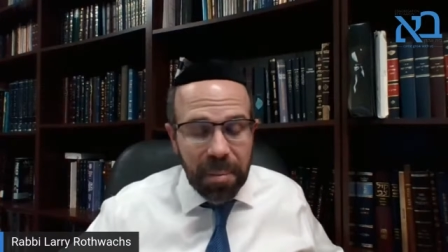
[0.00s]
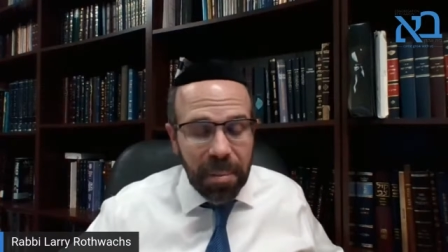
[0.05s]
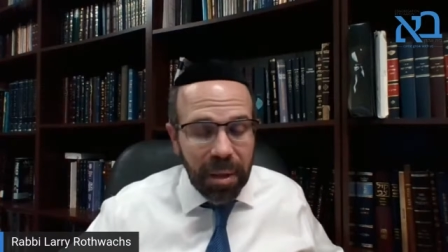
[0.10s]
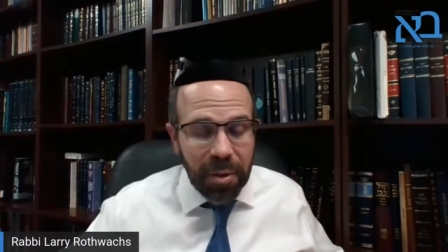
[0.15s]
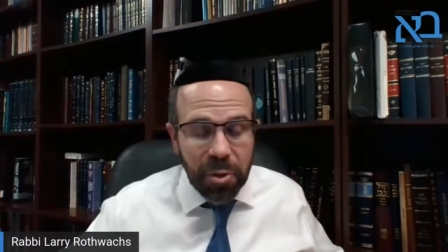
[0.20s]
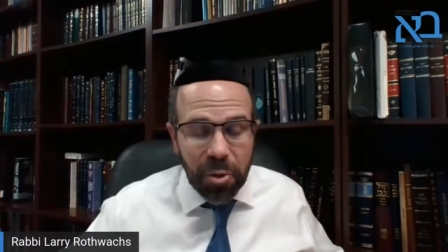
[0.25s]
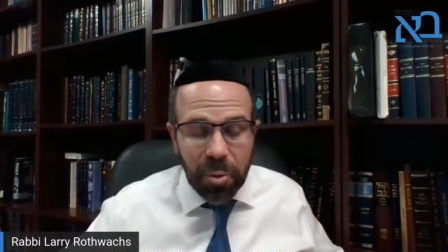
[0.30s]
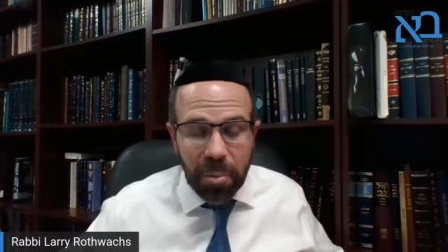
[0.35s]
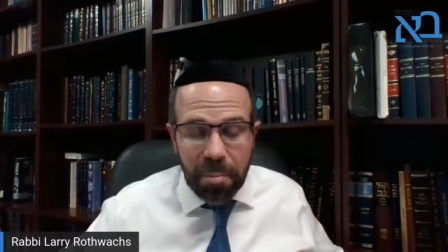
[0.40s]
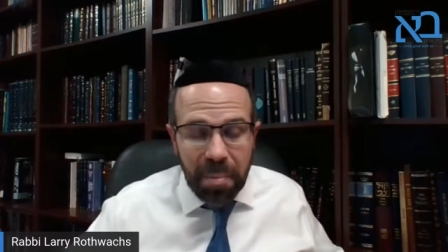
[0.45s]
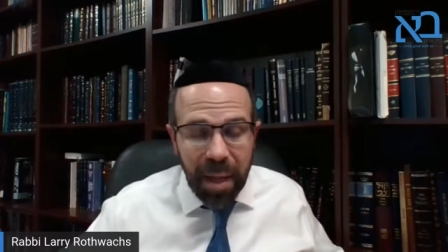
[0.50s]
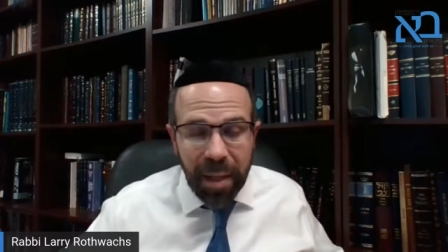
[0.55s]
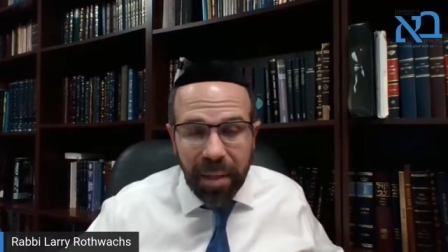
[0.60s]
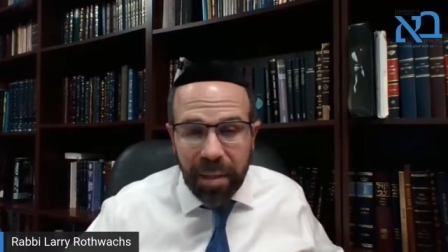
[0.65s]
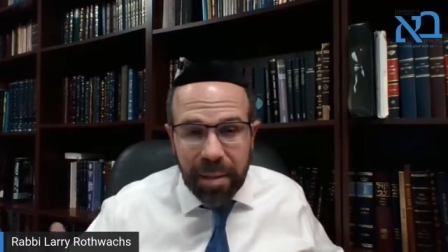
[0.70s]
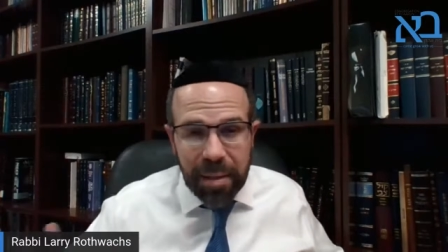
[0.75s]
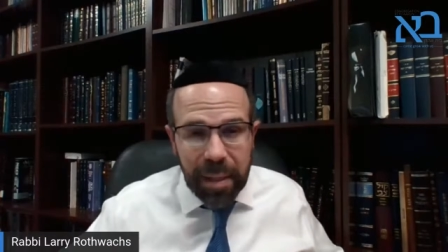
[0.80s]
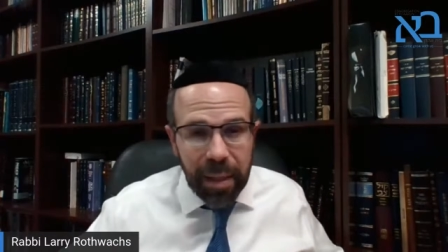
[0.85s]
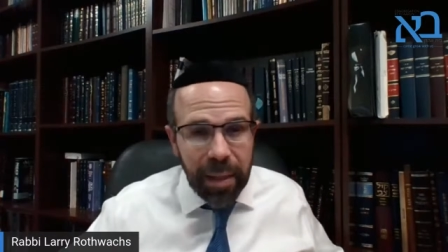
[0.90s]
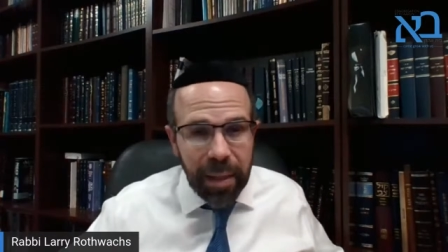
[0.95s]
to be a
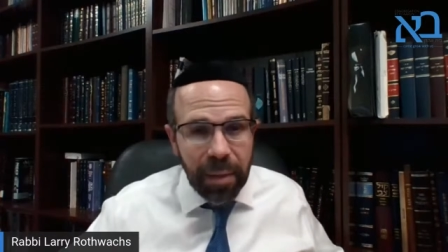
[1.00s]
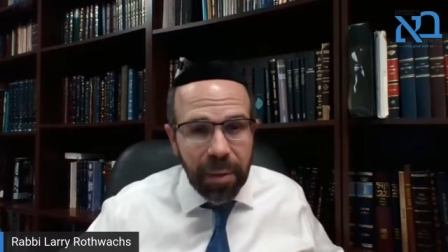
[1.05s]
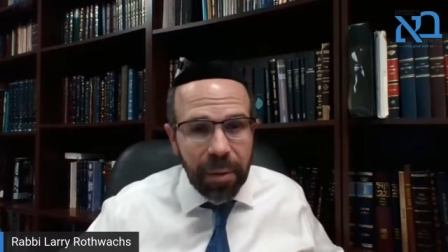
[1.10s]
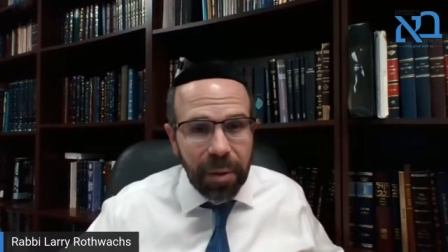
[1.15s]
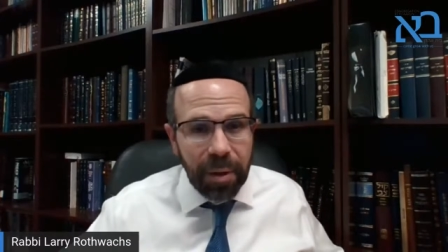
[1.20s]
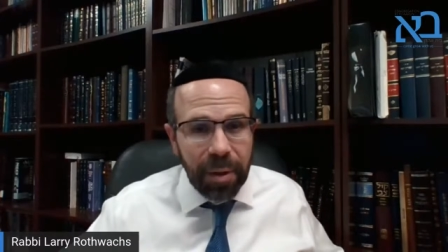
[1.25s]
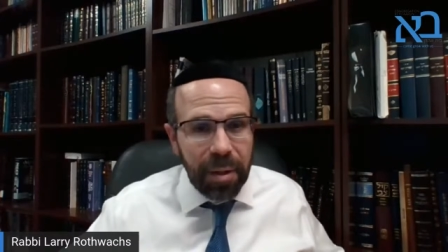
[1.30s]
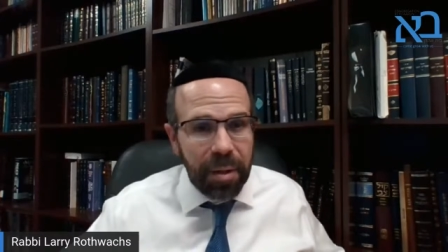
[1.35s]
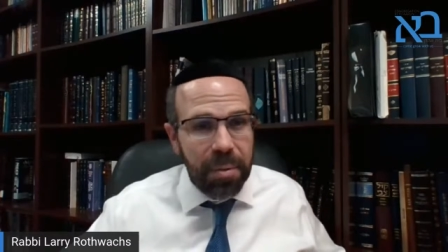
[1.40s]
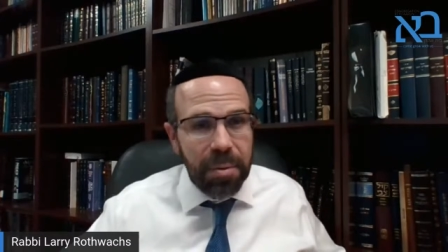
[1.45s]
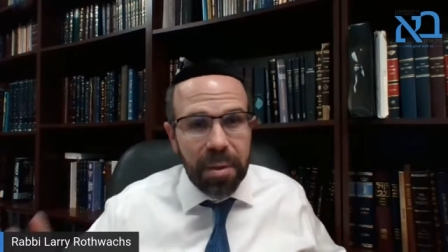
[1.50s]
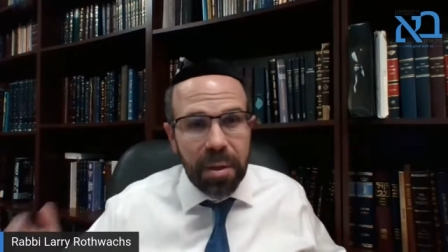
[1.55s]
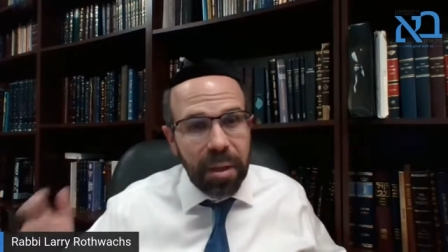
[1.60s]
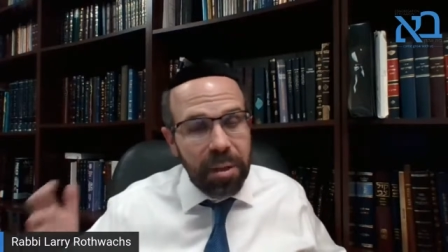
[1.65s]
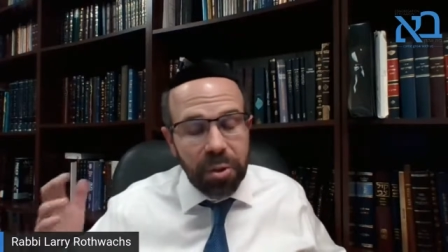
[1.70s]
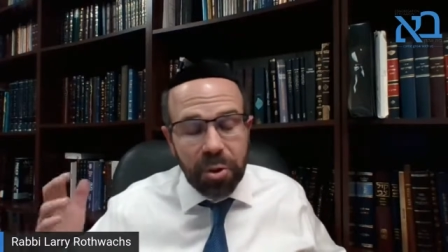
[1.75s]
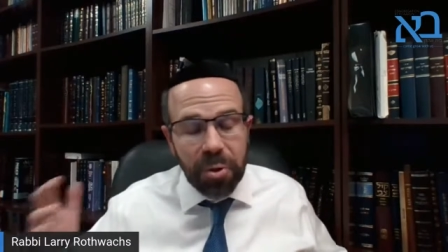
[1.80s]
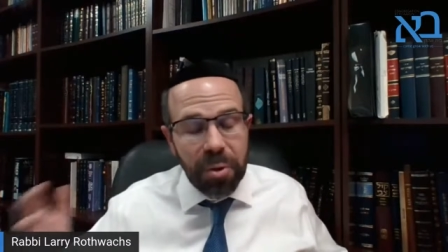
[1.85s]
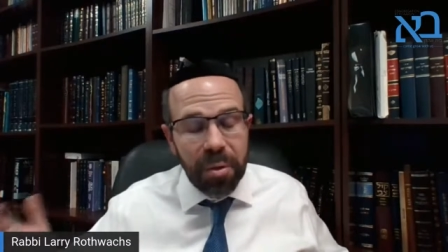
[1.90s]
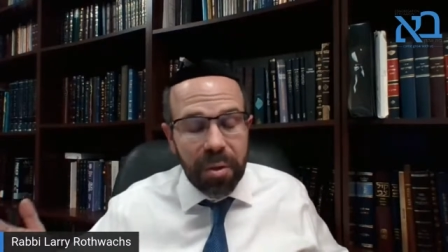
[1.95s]
tremendous Eloi. He was
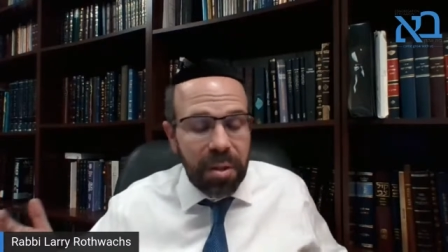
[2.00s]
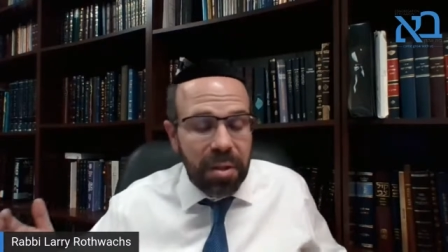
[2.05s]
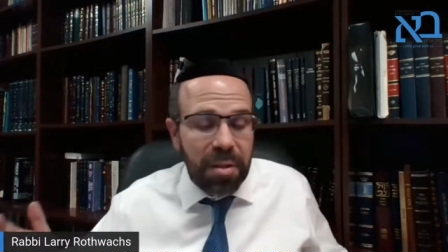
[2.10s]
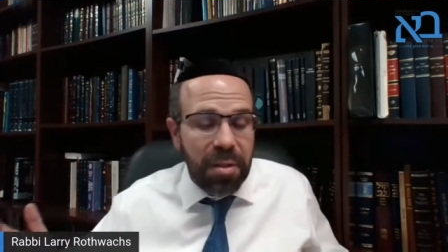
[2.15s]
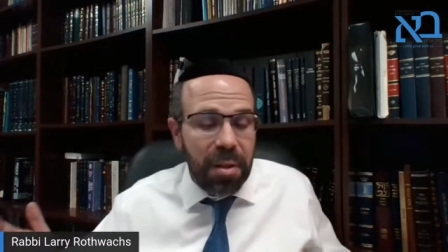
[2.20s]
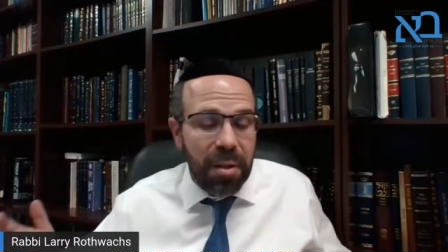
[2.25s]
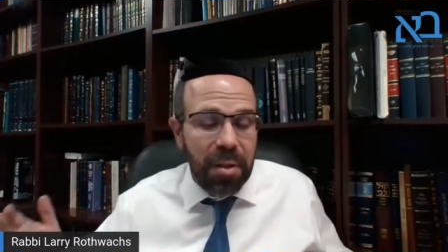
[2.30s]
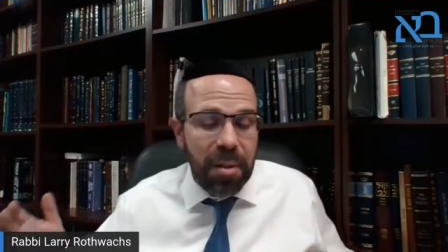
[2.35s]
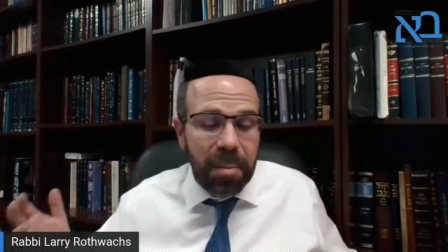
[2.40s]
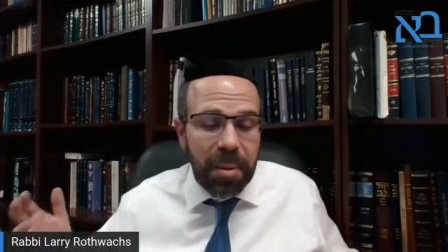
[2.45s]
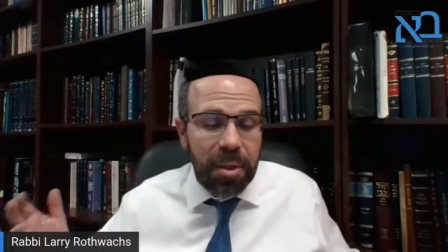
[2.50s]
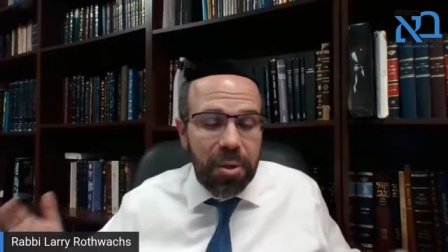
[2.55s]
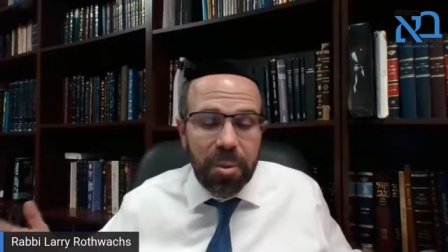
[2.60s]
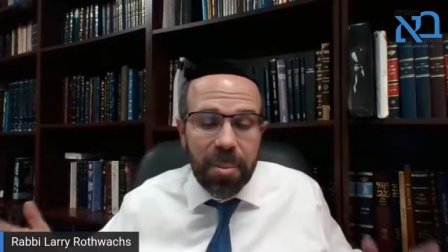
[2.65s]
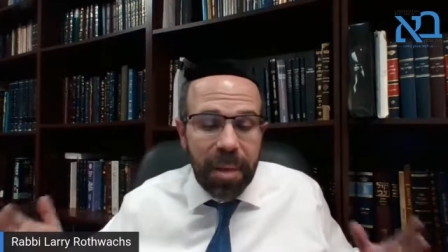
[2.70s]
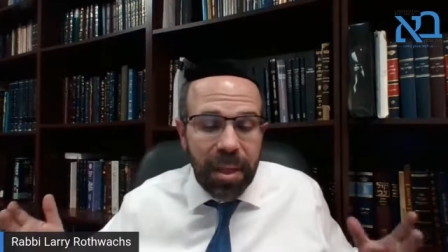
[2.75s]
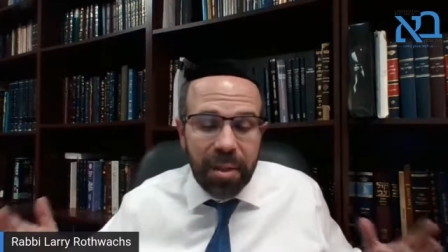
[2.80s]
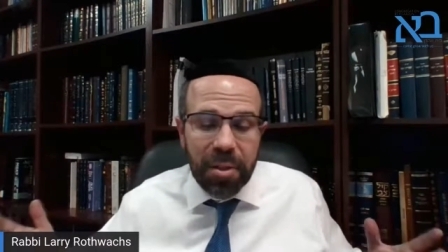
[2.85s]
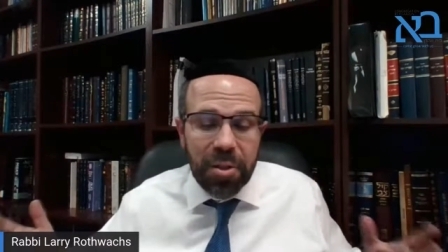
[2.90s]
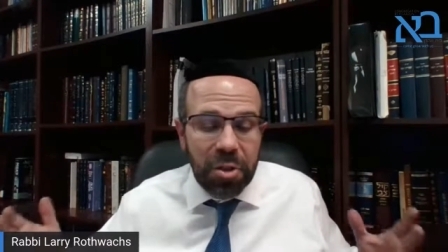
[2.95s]
considered to be a
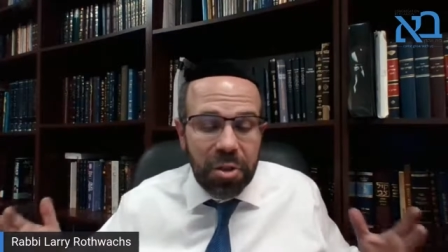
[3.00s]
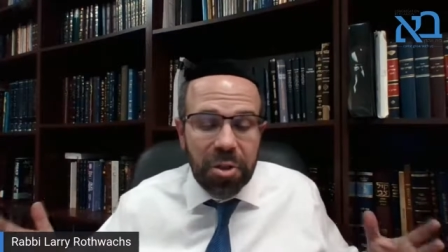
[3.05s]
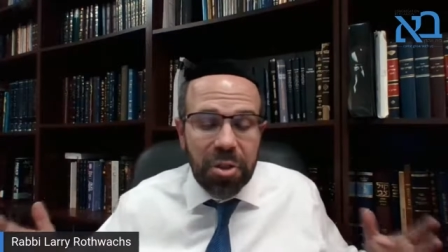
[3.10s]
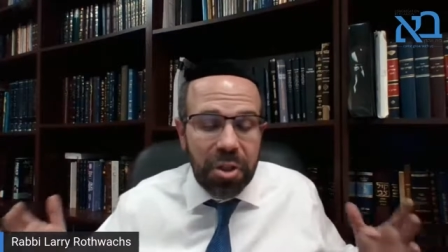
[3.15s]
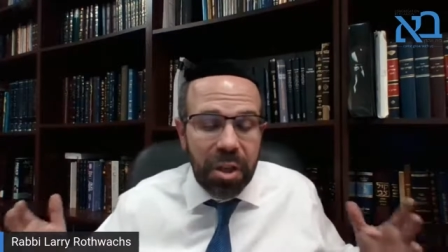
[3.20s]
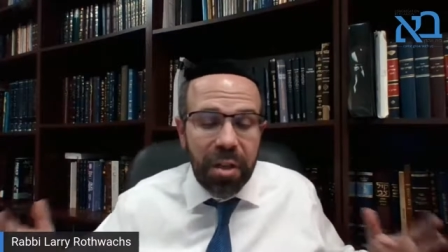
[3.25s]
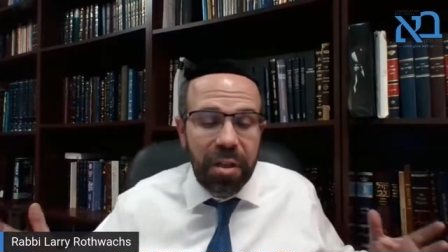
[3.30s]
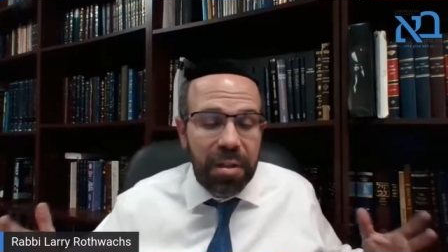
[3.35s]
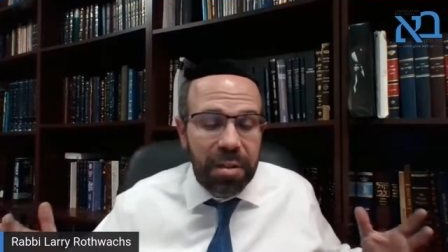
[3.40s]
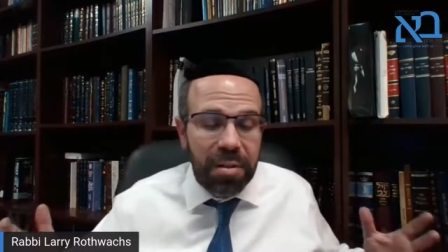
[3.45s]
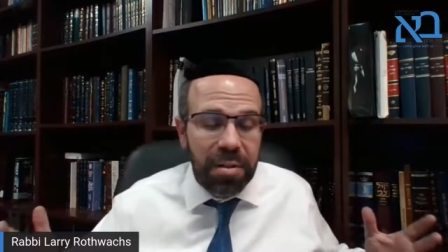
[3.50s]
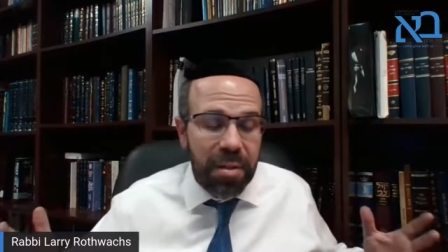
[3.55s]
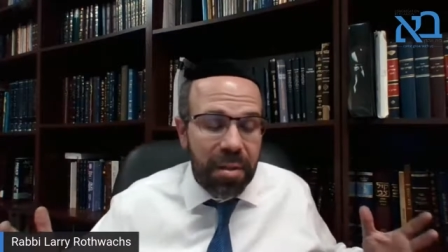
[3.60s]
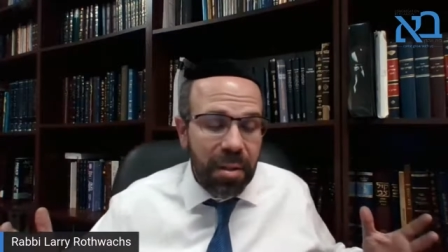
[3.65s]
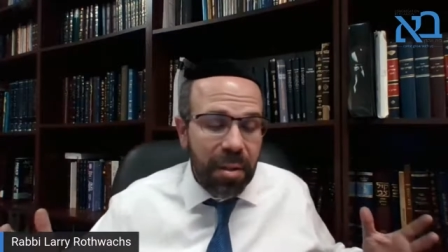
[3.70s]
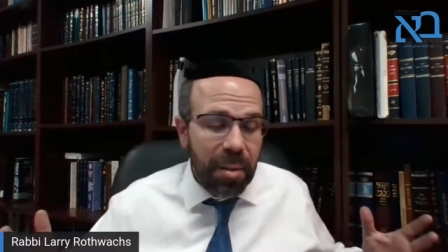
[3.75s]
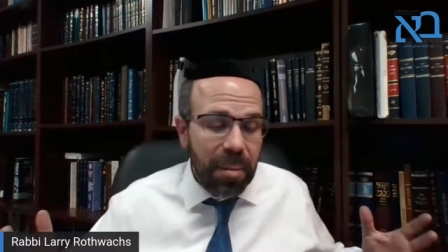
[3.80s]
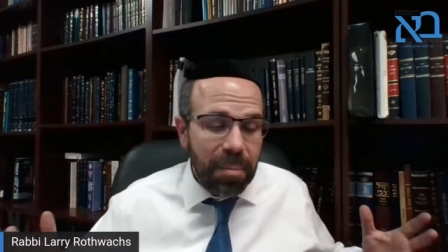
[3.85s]
tremendous genius.